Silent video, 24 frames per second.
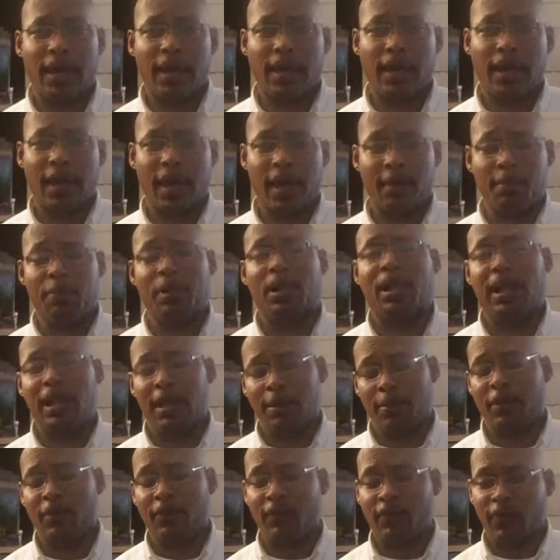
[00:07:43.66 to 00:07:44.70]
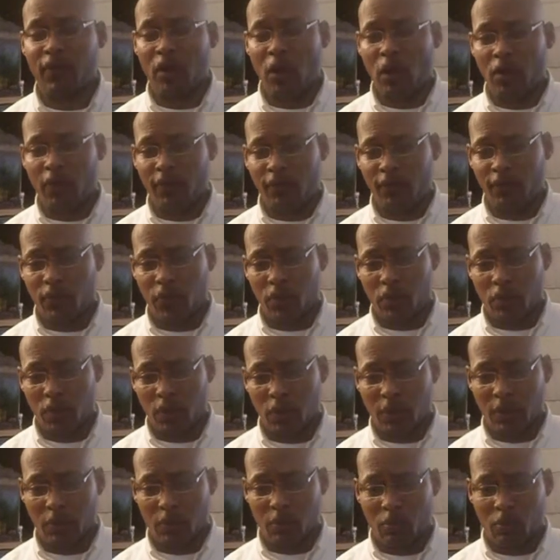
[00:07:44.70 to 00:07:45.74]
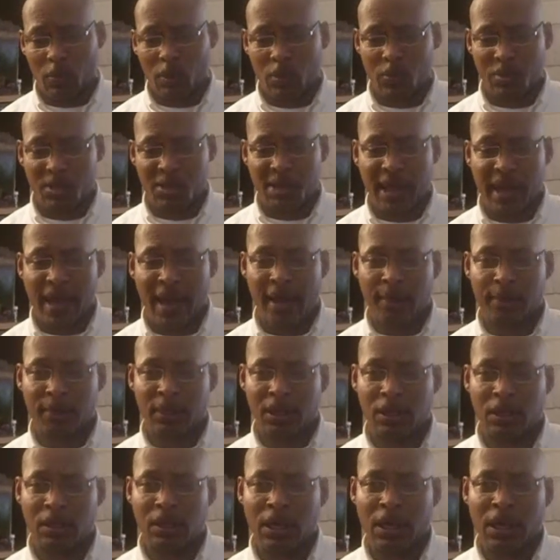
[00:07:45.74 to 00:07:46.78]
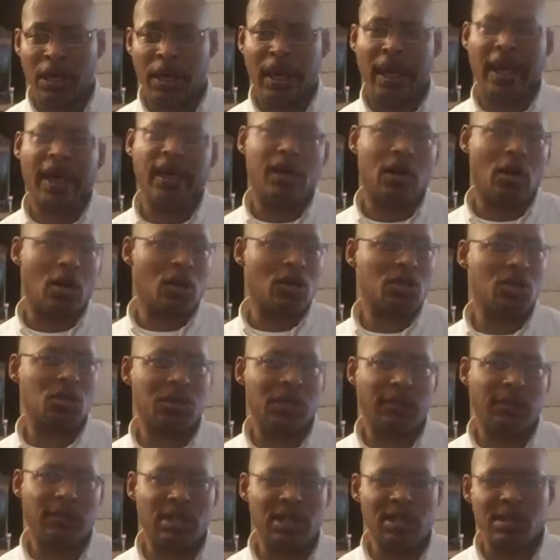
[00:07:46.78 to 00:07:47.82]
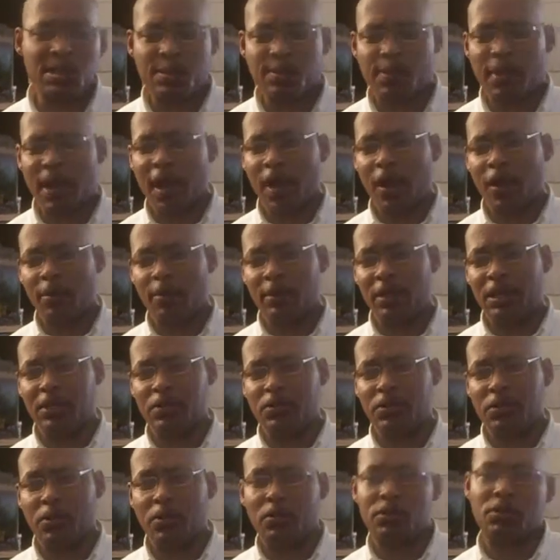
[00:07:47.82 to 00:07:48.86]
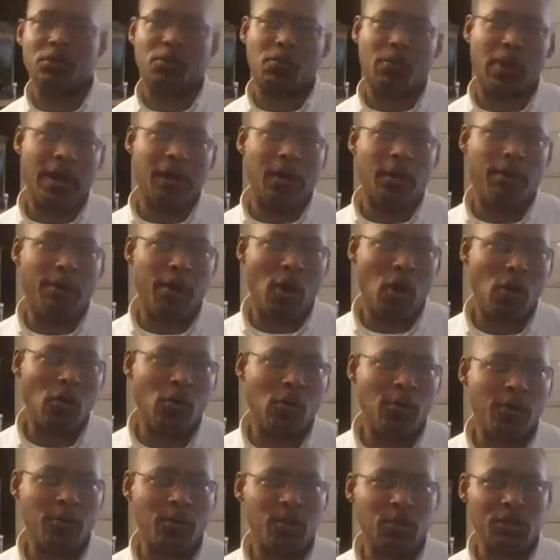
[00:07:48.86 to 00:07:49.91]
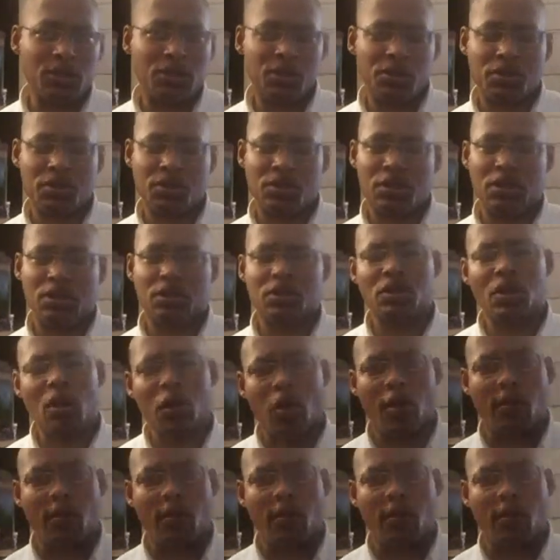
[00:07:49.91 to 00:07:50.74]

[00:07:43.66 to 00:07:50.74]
at blame and fault for what was happening, and it also even inspired me to write a poem, it's called